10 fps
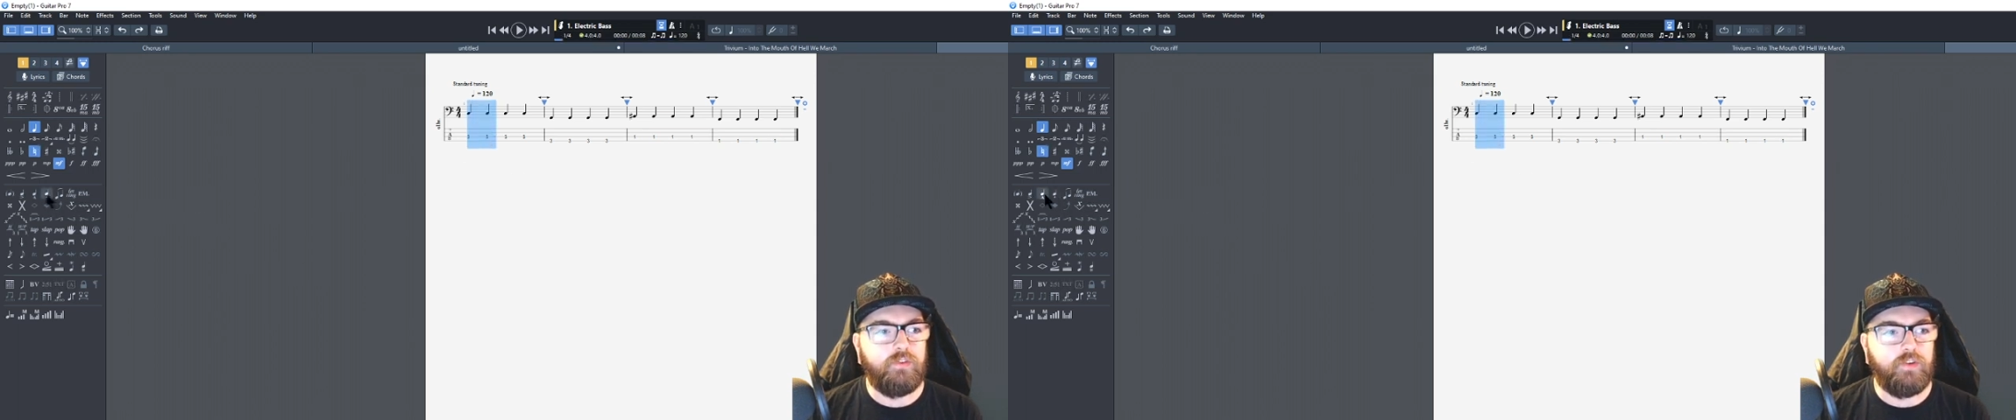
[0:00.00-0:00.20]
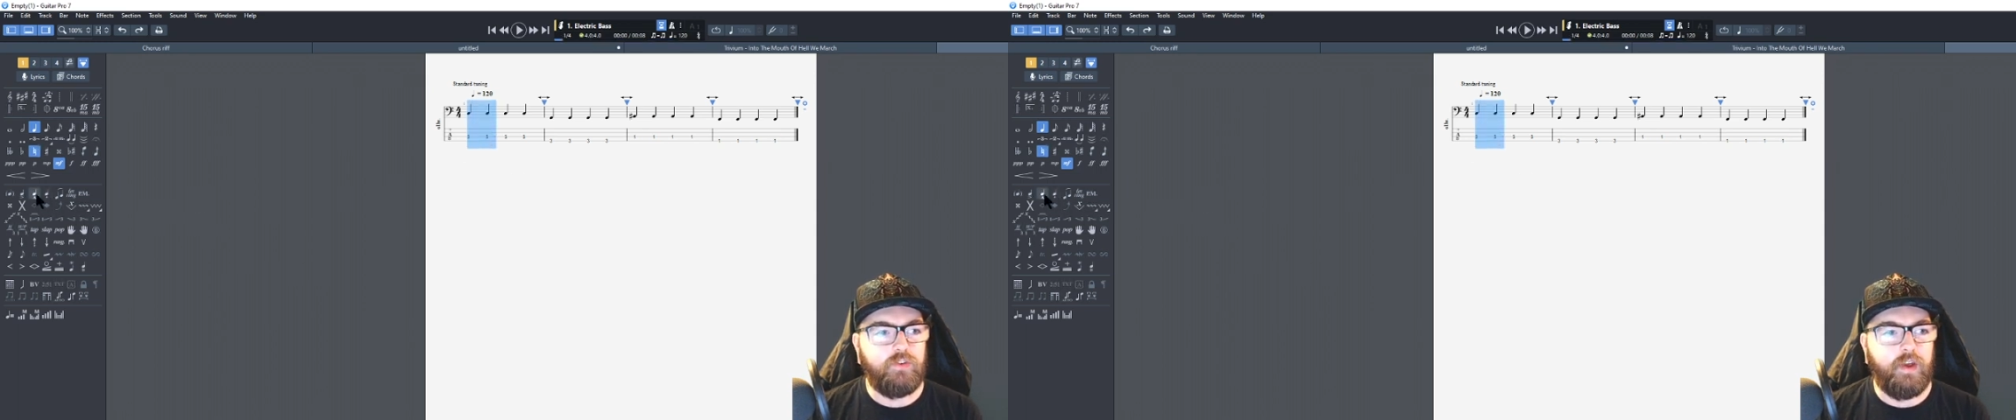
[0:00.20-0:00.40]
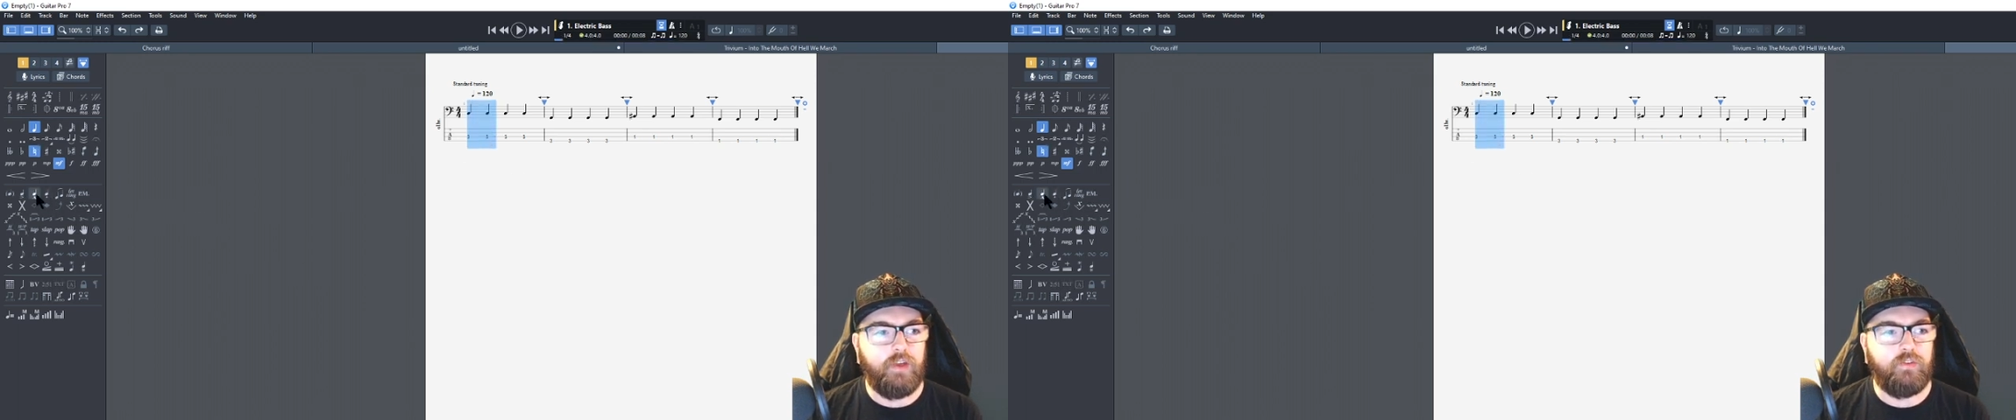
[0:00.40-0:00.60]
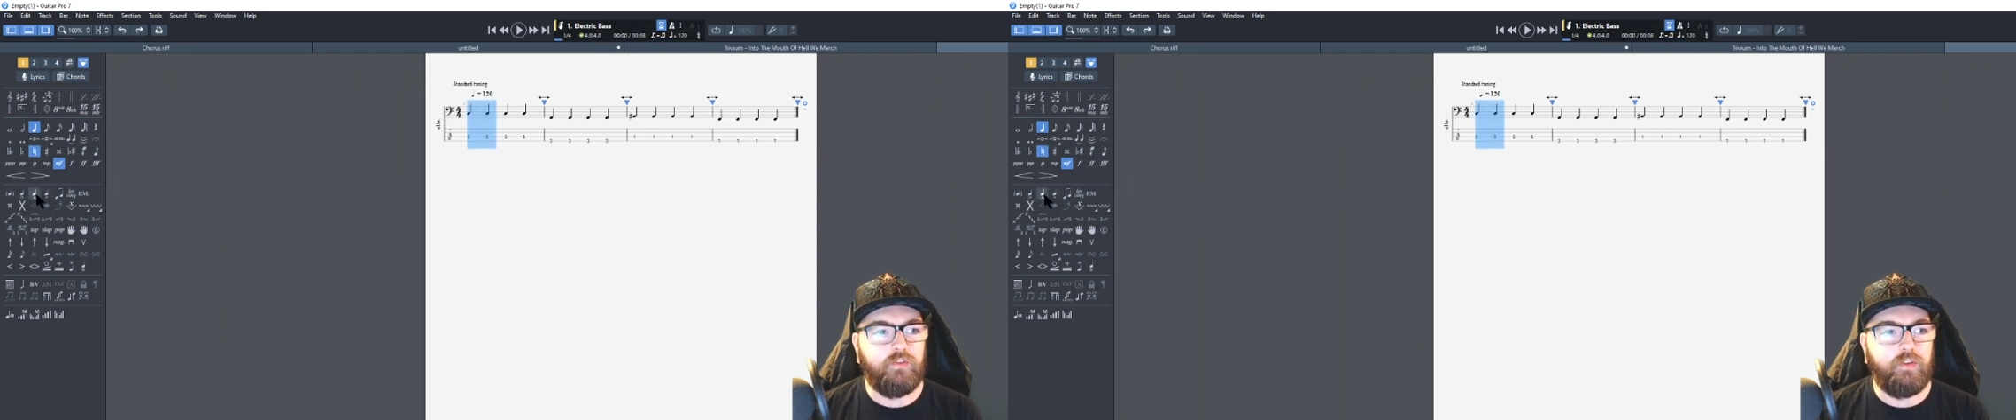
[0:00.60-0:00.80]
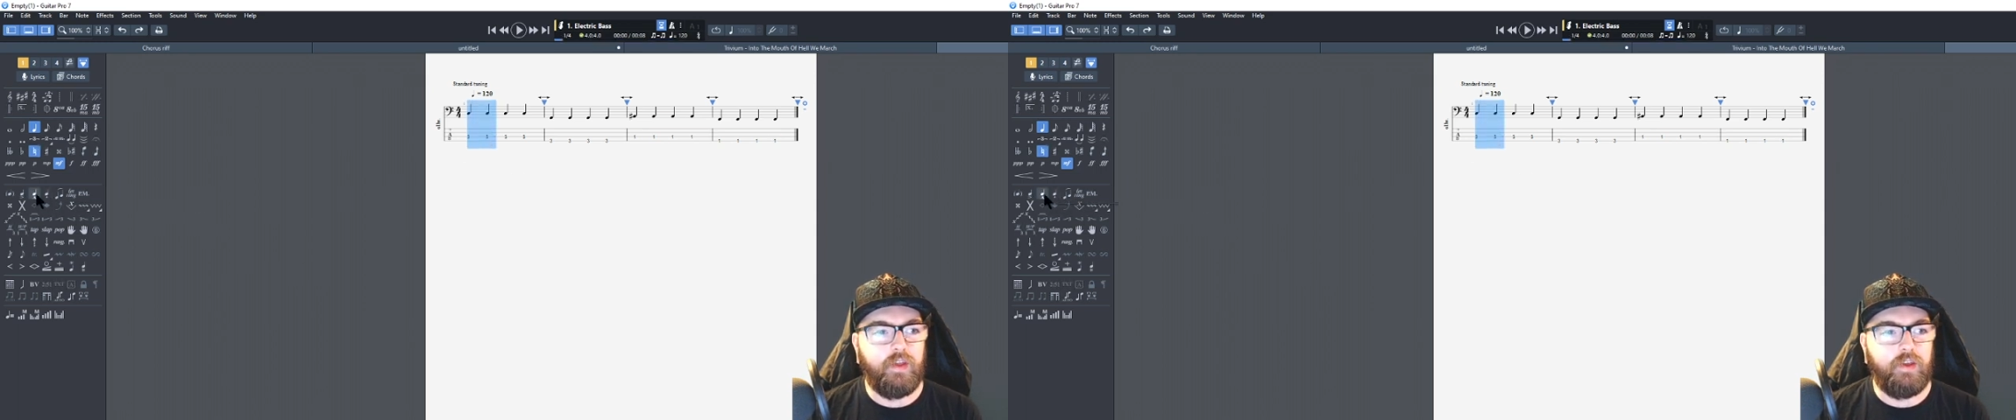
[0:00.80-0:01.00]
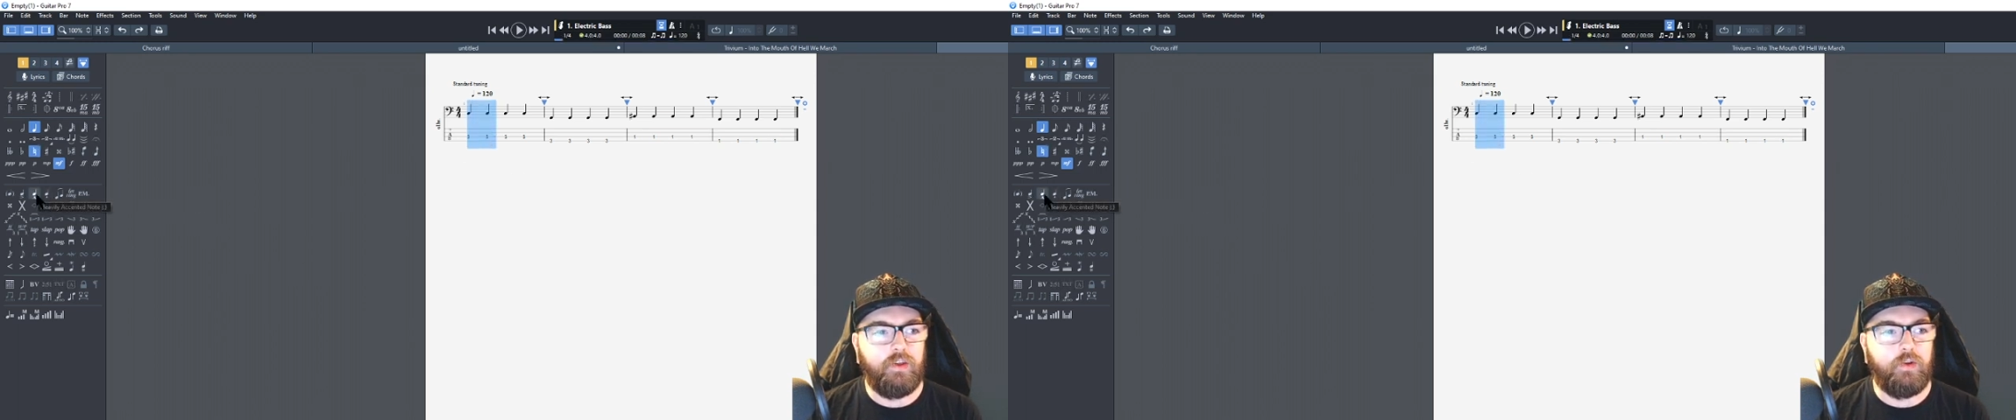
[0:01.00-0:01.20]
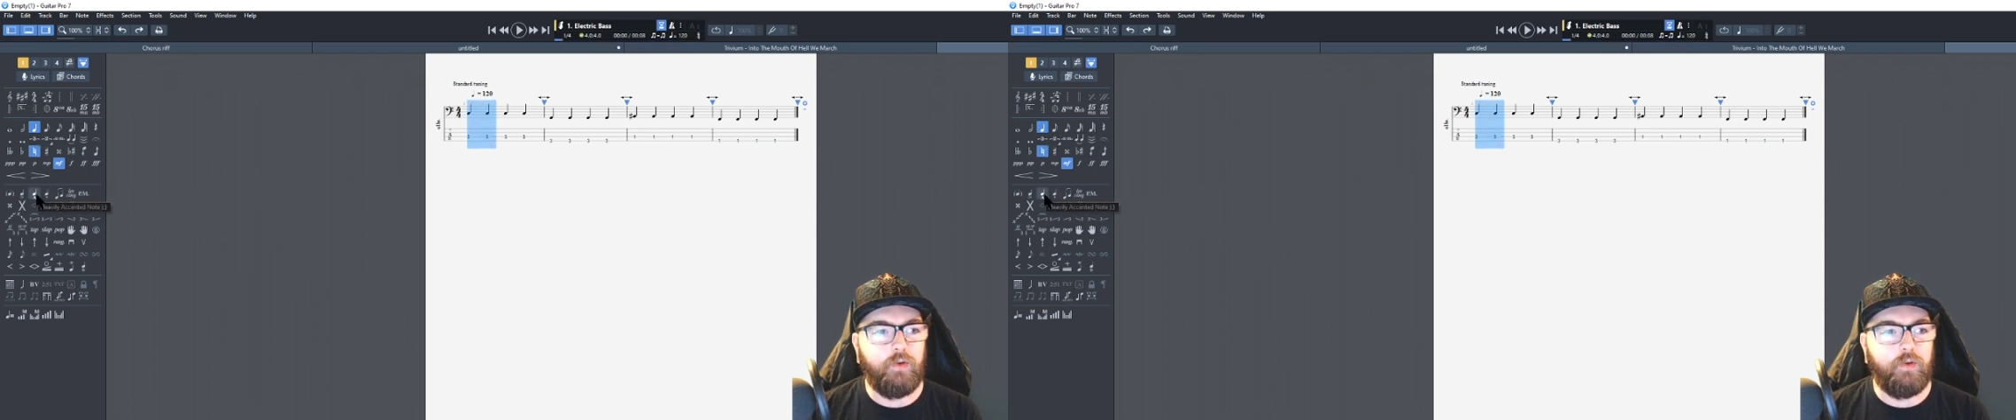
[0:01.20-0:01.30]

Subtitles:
such as like